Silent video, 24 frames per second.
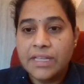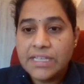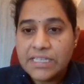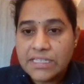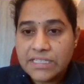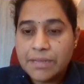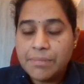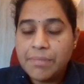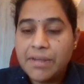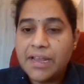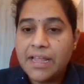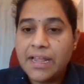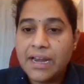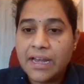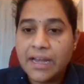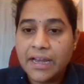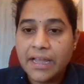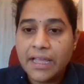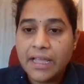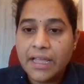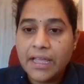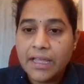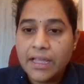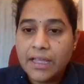
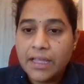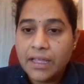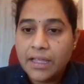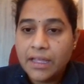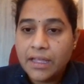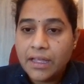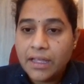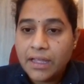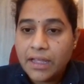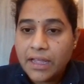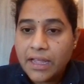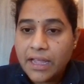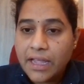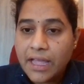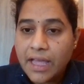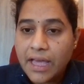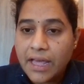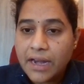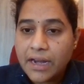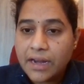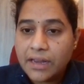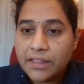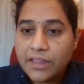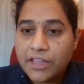Similarly,
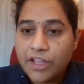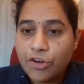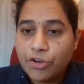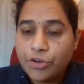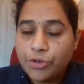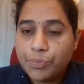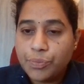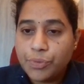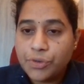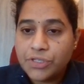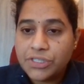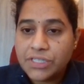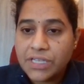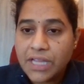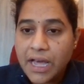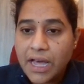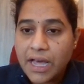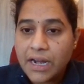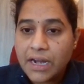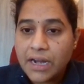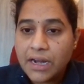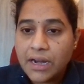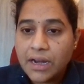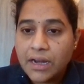here the outputs
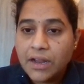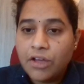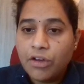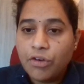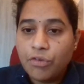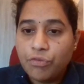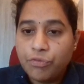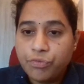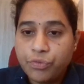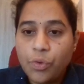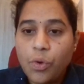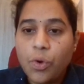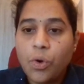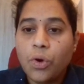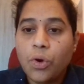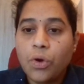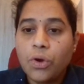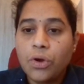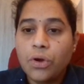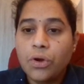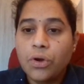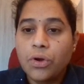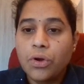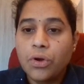are
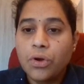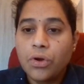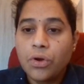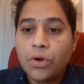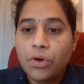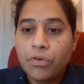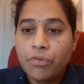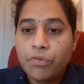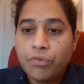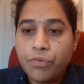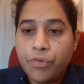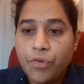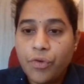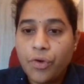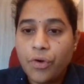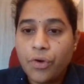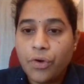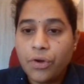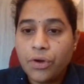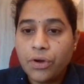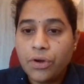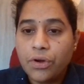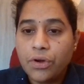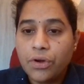4,
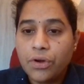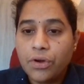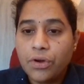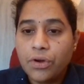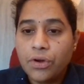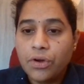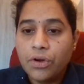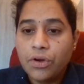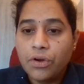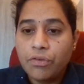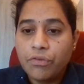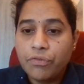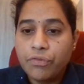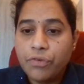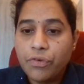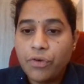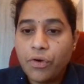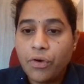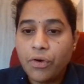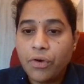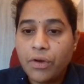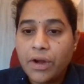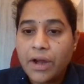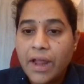4,
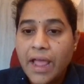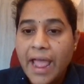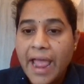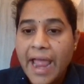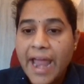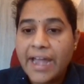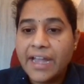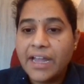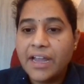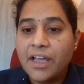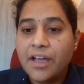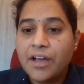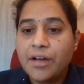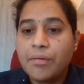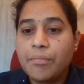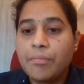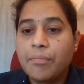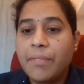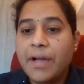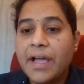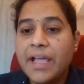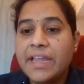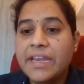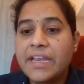4 and
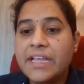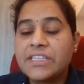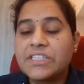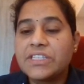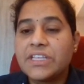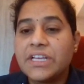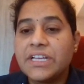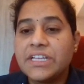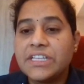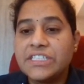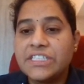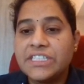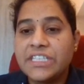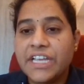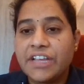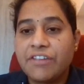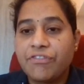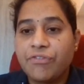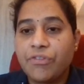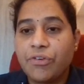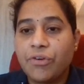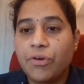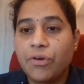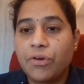minus
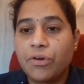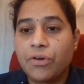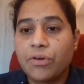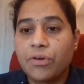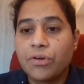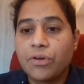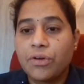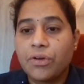j4.